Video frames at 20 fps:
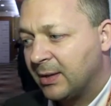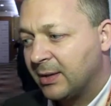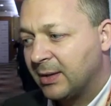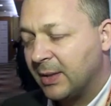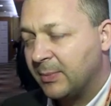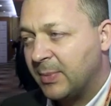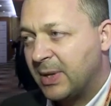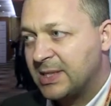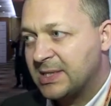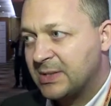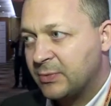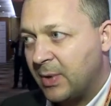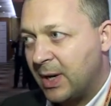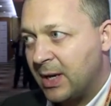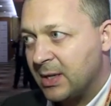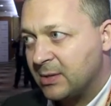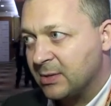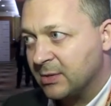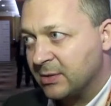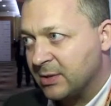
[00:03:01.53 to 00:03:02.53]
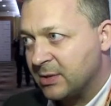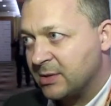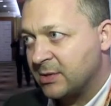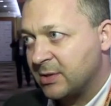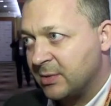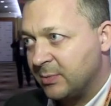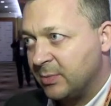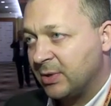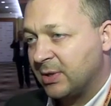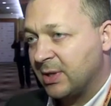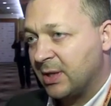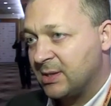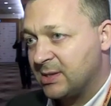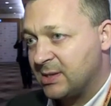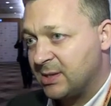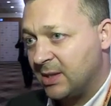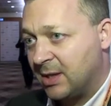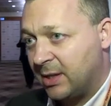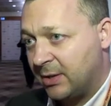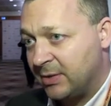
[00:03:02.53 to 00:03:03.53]
the best way to distribute
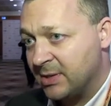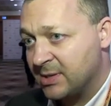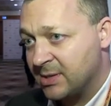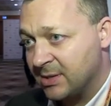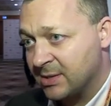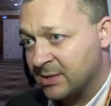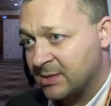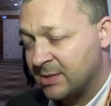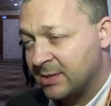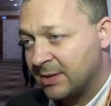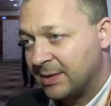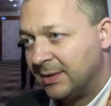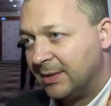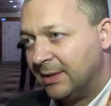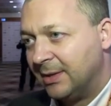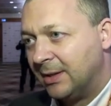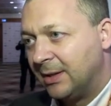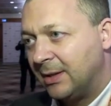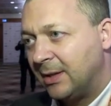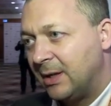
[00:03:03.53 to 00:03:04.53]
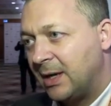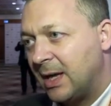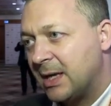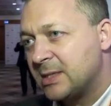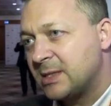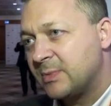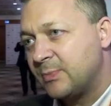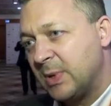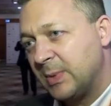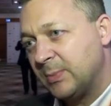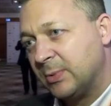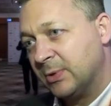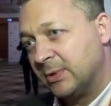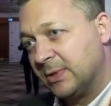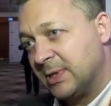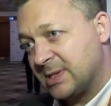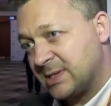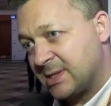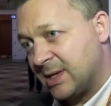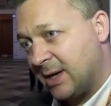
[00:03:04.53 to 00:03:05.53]
ancillaries is let people
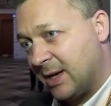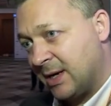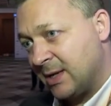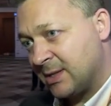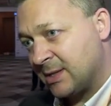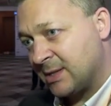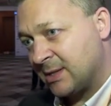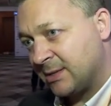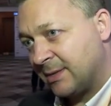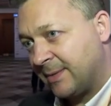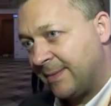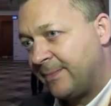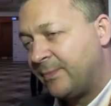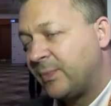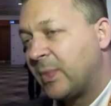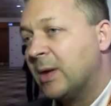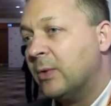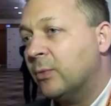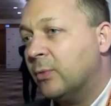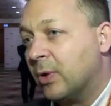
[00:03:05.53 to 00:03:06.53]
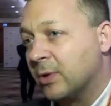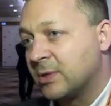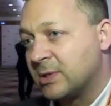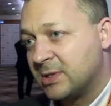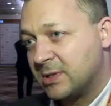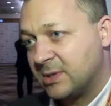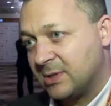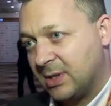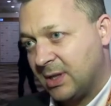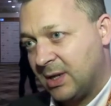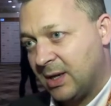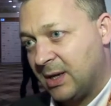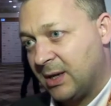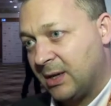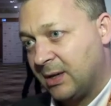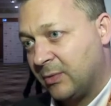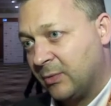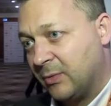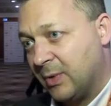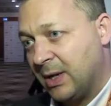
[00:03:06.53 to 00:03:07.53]
decide what they
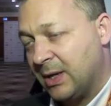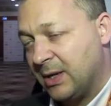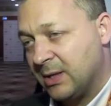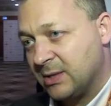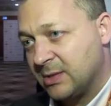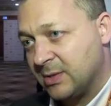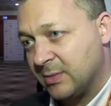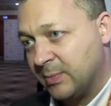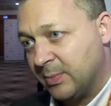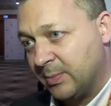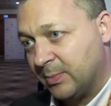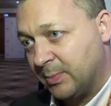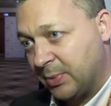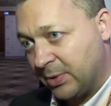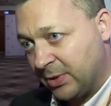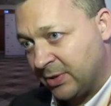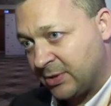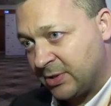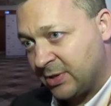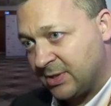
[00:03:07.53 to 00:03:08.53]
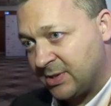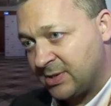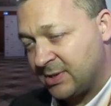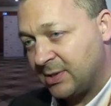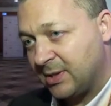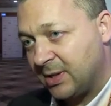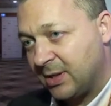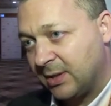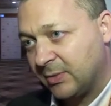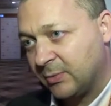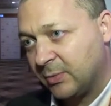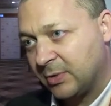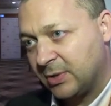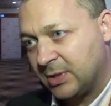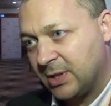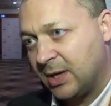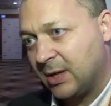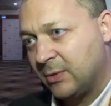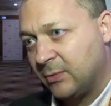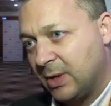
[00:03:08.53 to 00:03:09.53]
are willing to purchase and what
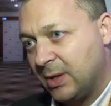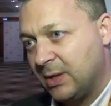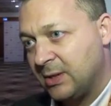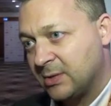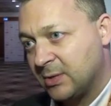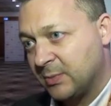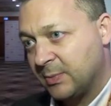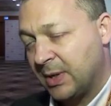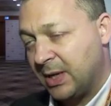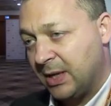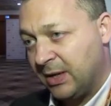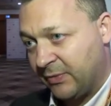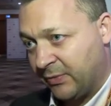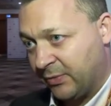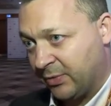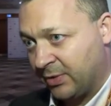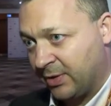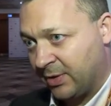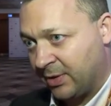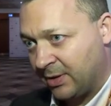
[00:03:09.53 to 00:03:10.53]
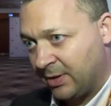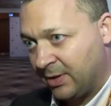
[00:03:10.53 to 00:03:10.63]
they are willing to pay for.